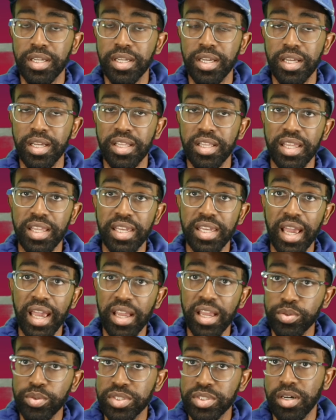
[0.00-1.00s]
than
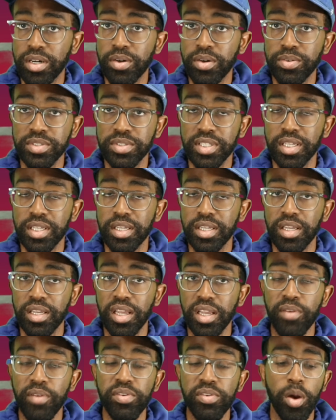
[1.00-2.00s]
Daniel Jones,
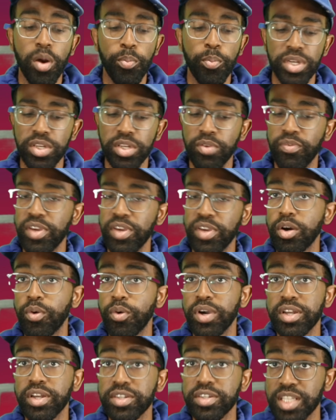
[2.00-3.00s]
if you don't put DeVito in
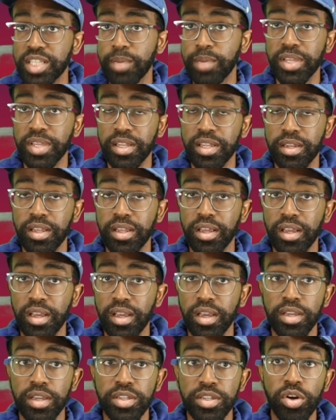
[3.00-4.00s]
or something,
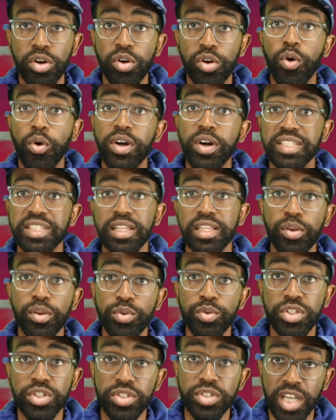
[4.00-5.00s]
you're going to lose
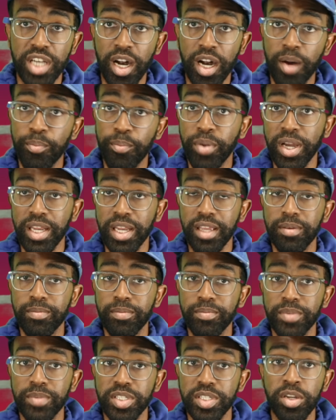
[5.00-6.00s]
your job, buddy.
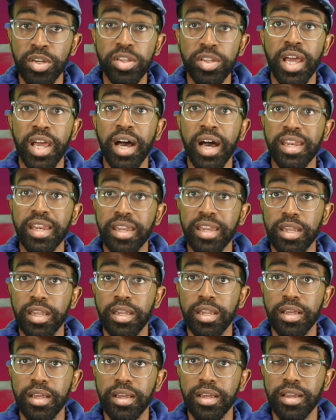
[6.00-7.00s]
You're done.
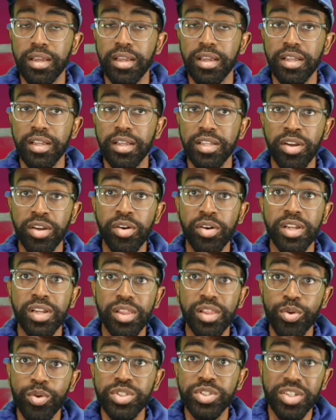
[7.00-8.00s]
You're going to
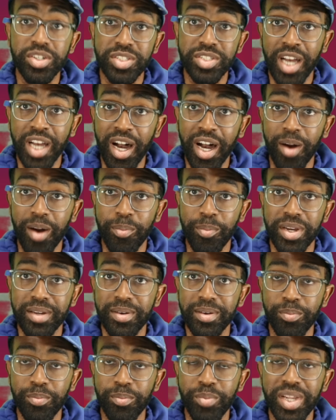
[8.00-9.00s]
lose your job
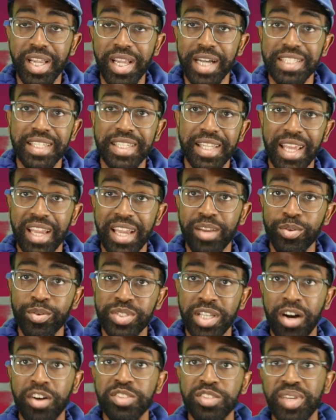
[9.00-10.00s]
because of Daniel
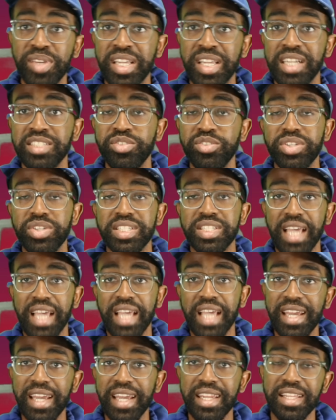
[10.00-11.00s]
Jones, because you
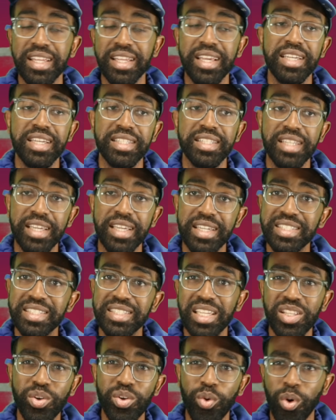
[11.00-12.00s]
decided to
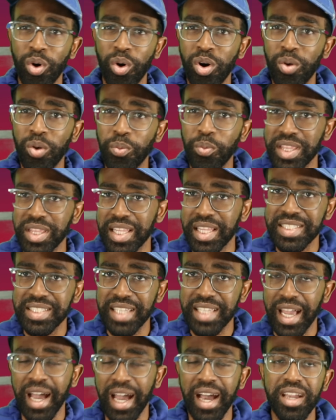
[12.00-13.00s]
continue on with this
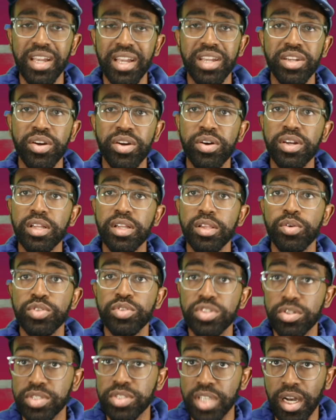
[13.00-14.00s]
guy. You're going to lose
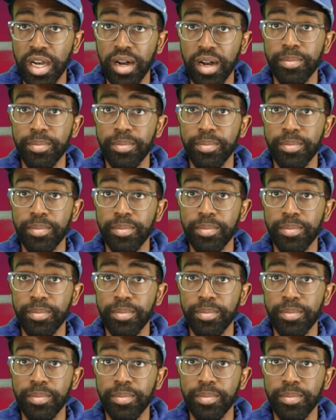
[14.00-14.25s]
your job.